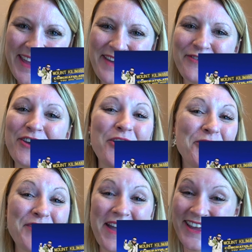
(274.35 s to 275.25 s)
If
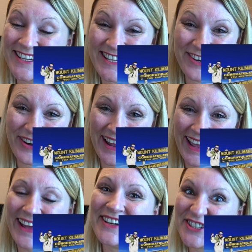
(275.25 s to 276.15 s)
you're considering
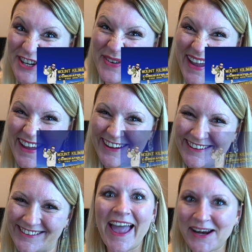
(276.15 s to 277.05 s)
it, do it.
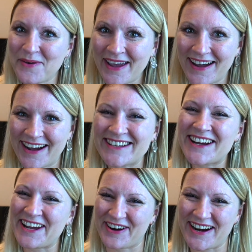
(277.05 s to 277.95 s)
Anyway, I
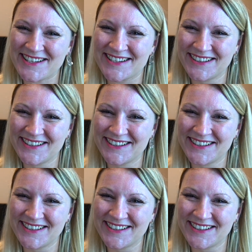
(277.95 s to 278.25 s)
digress.